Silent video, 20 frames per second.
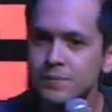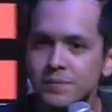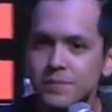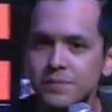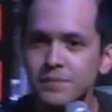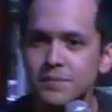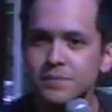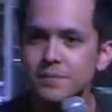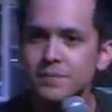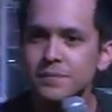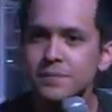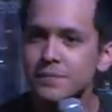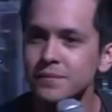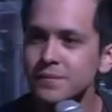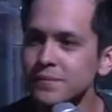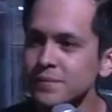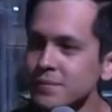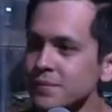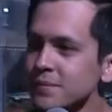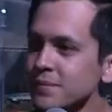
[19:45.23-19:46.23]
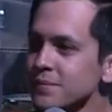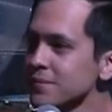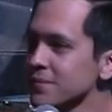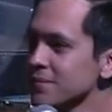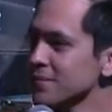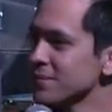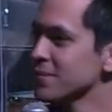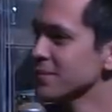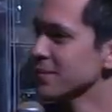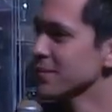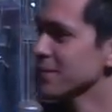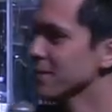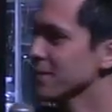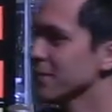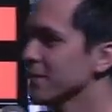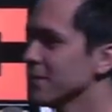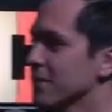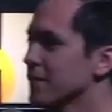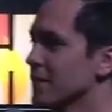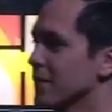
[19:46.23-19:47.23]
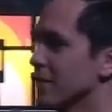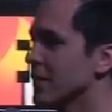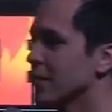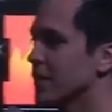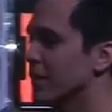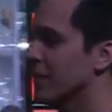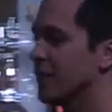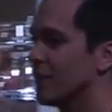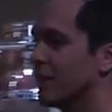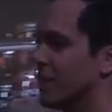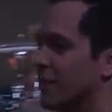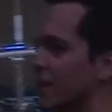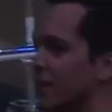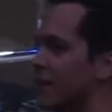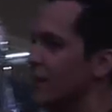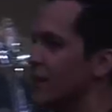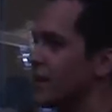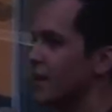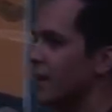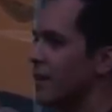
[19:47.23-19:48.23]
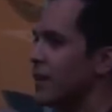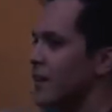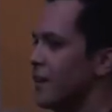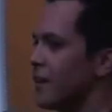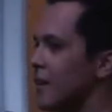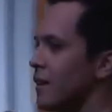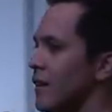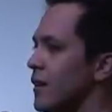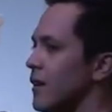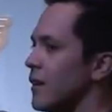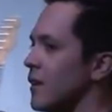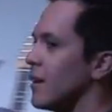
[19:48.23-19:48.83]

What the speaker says: [no speech]